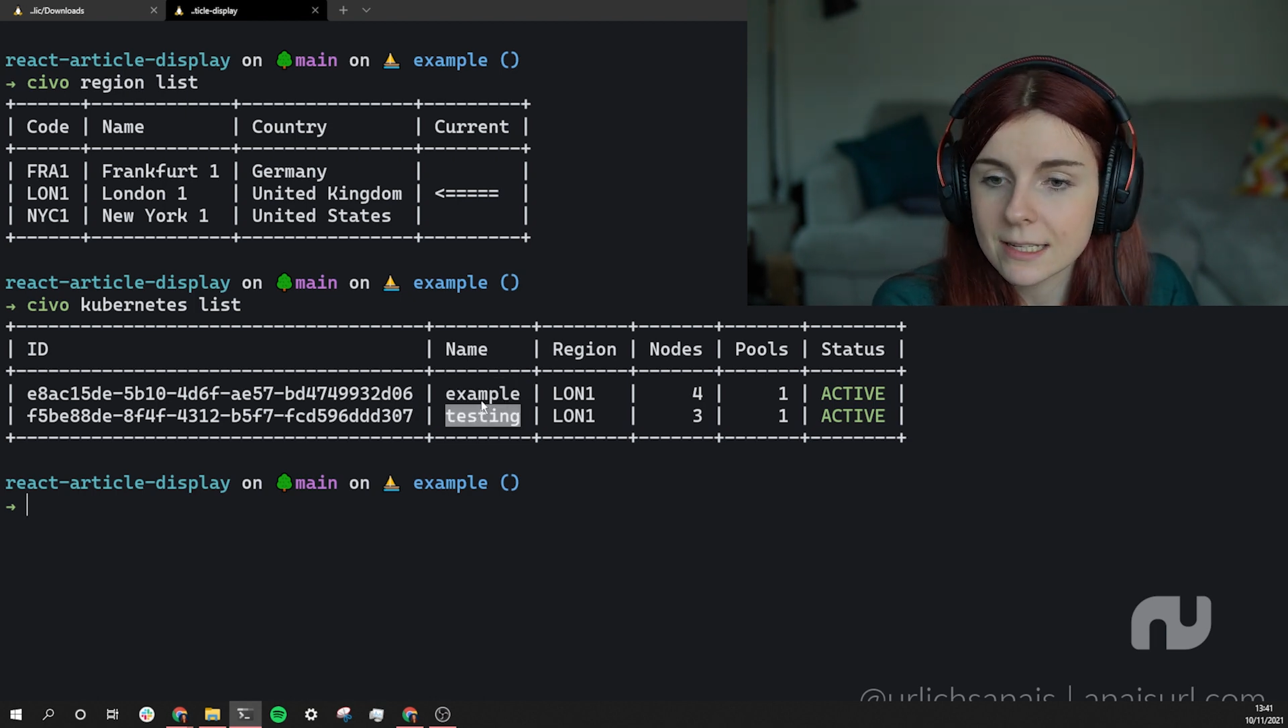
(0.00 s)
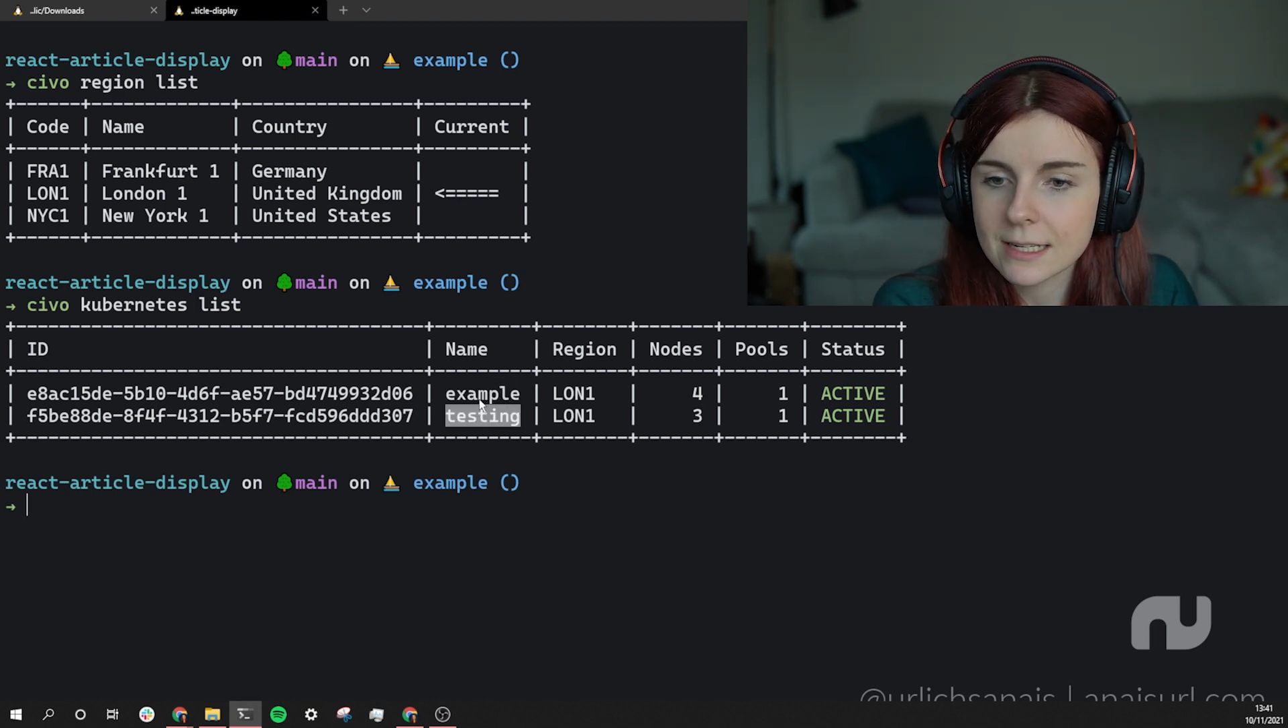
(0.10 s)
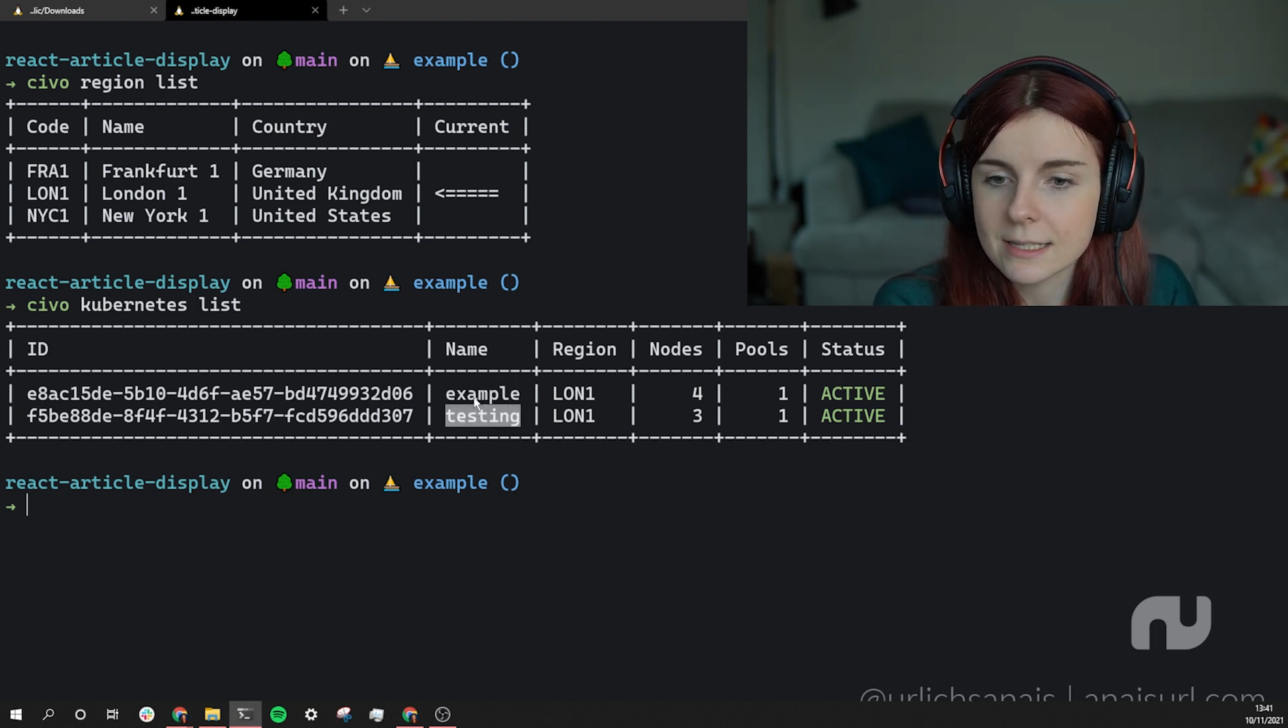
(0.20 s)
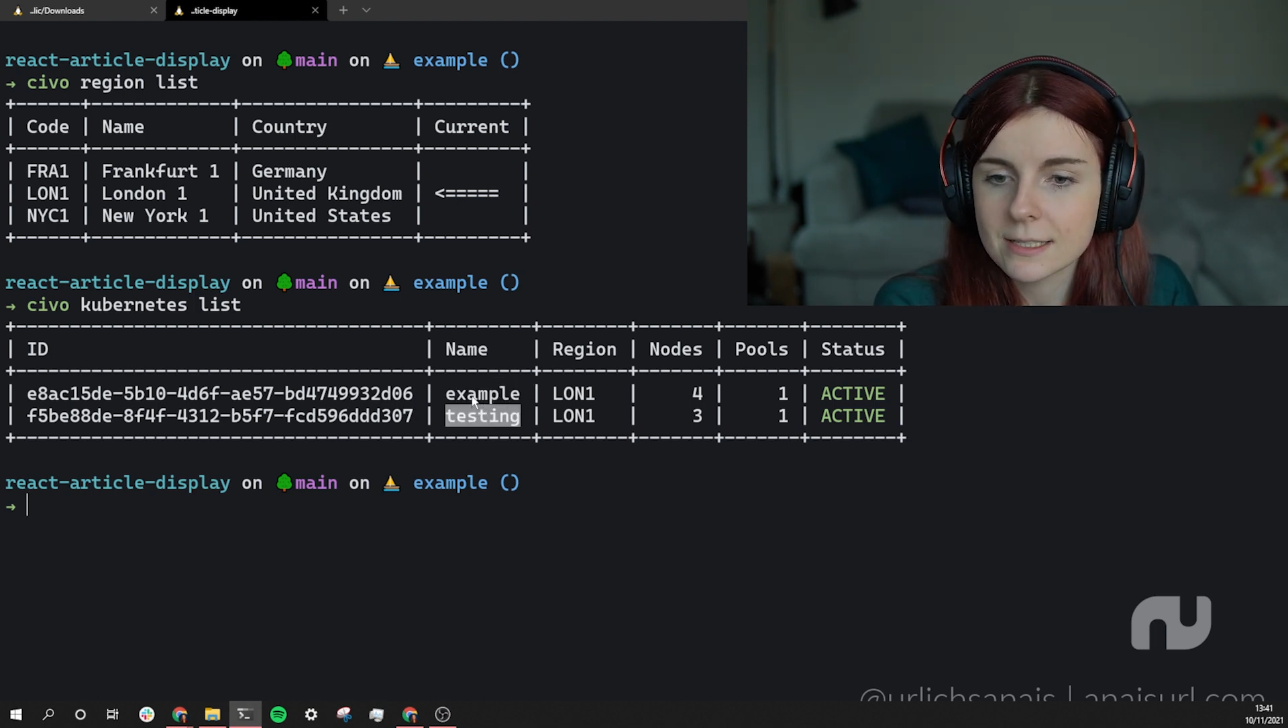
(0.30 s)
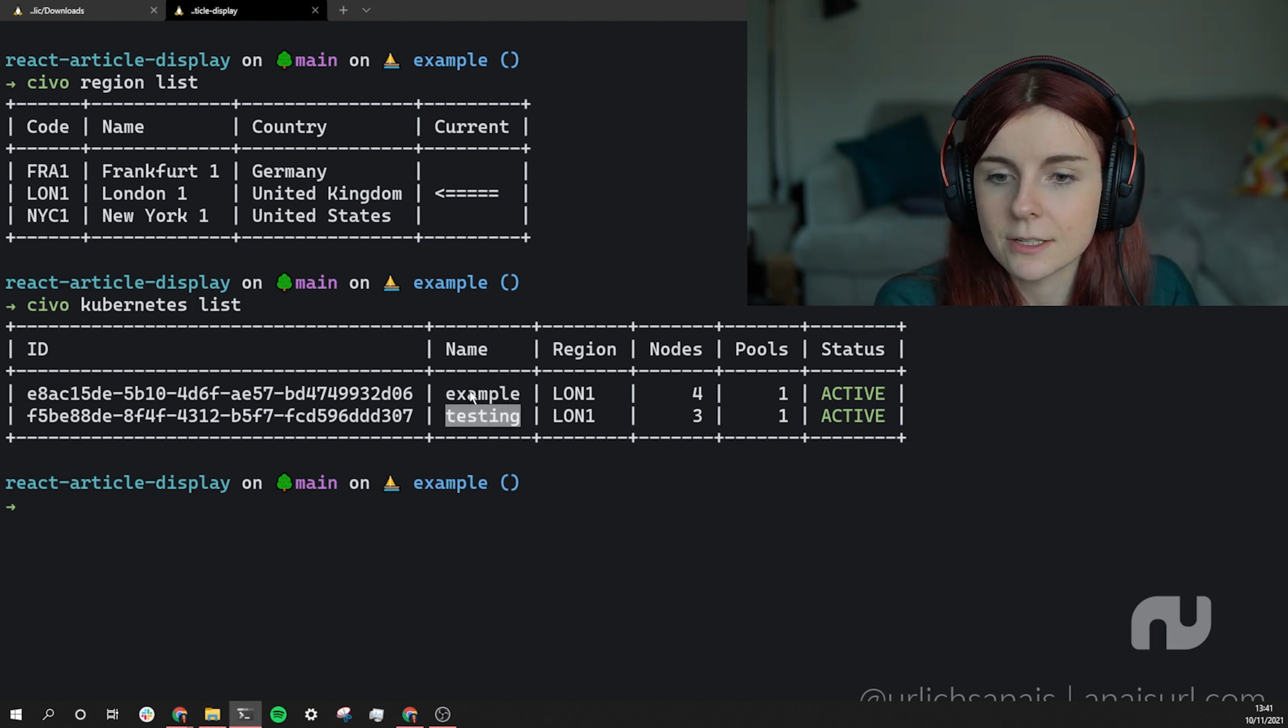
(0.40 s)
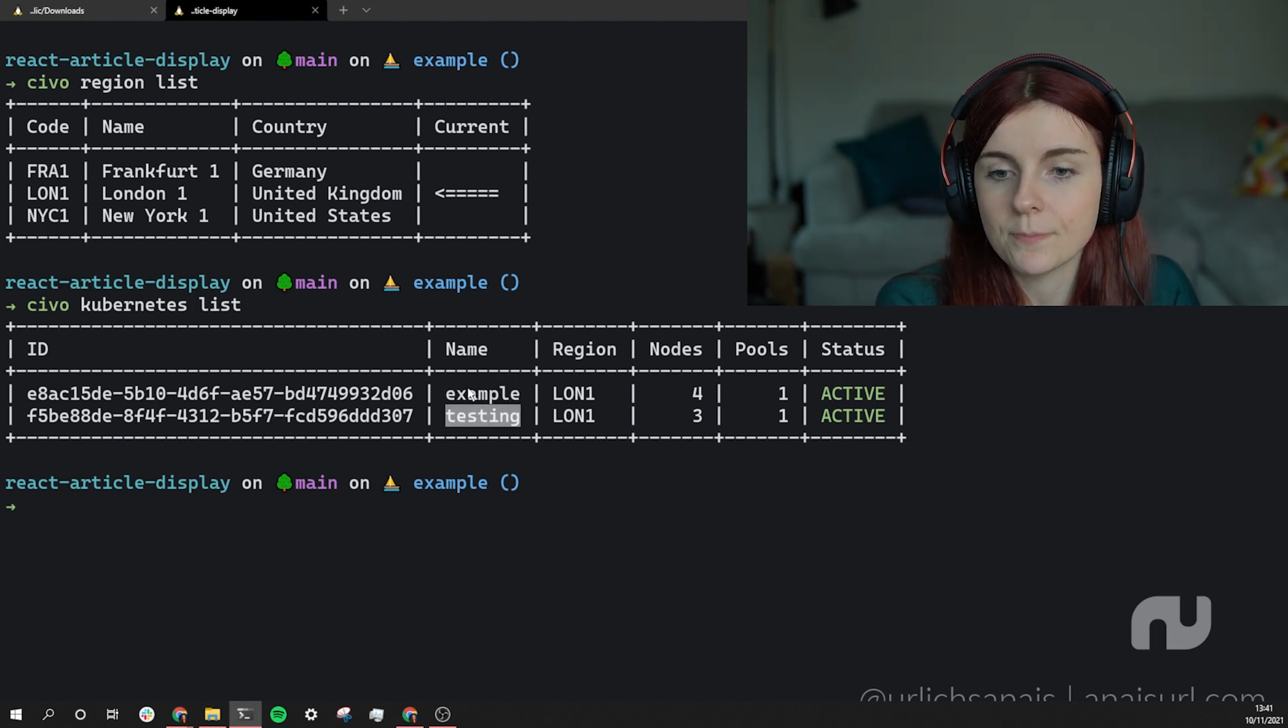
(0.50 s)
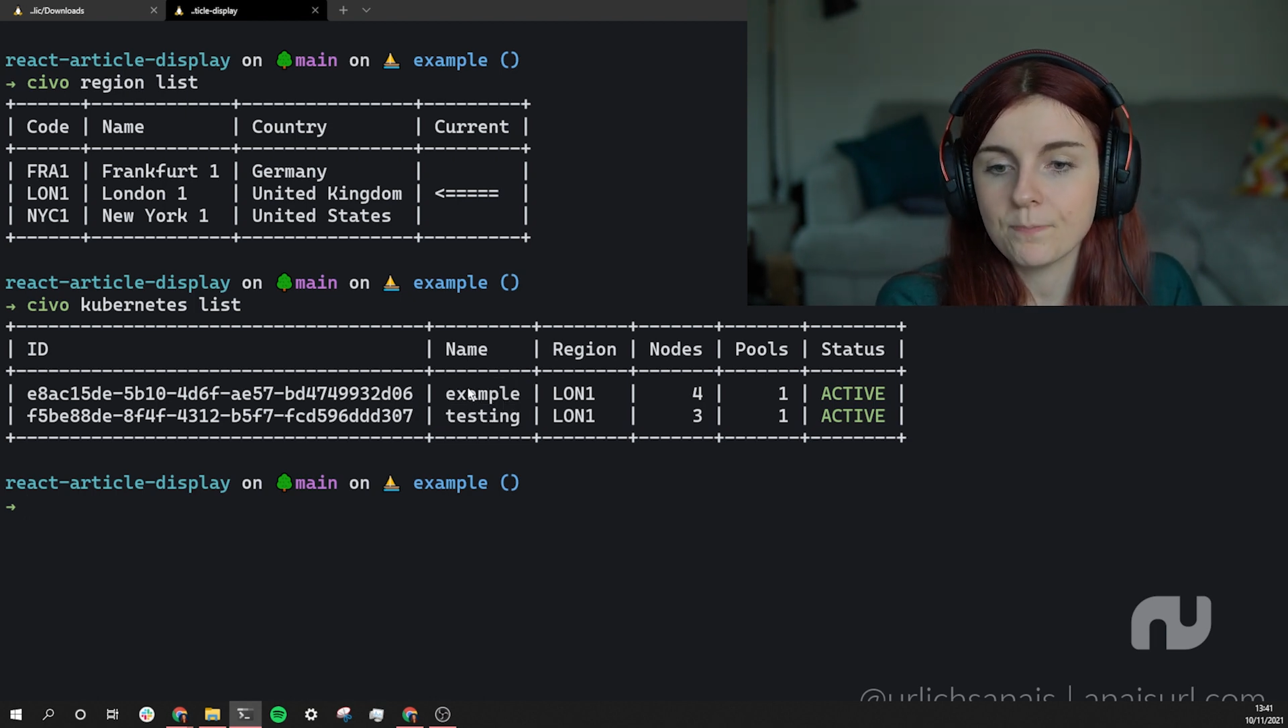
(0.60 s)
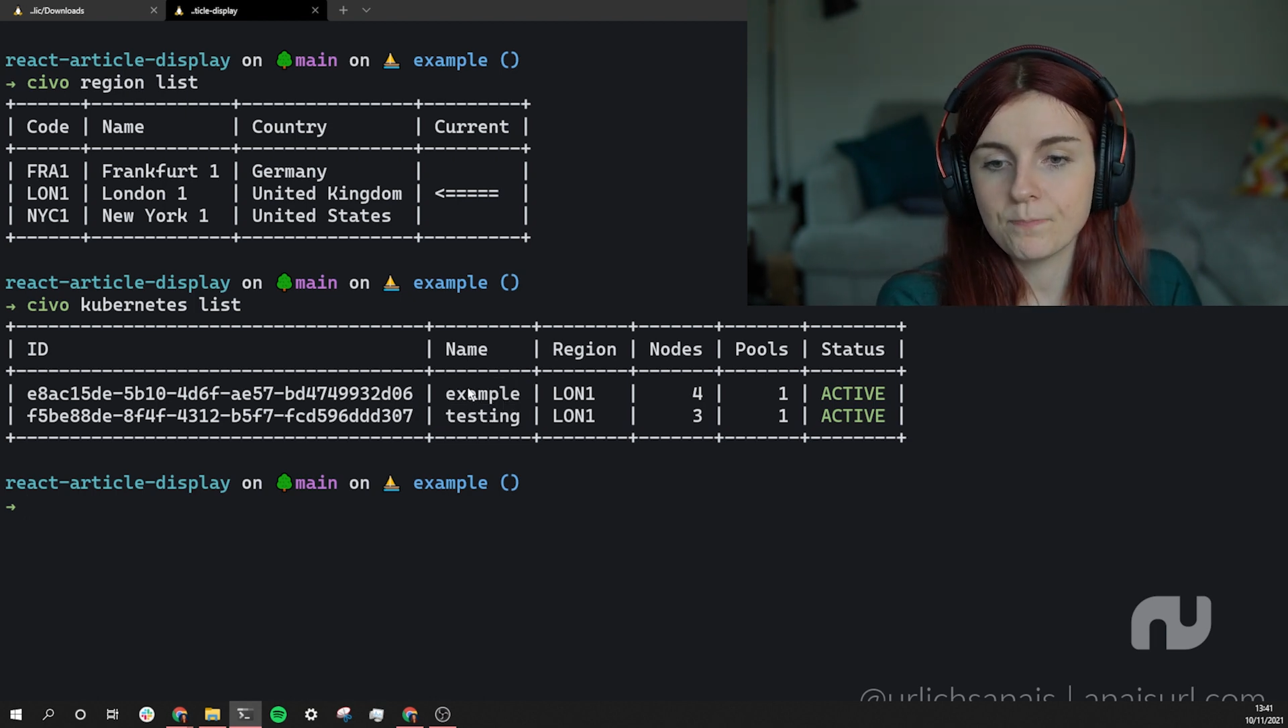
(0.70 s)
cluster.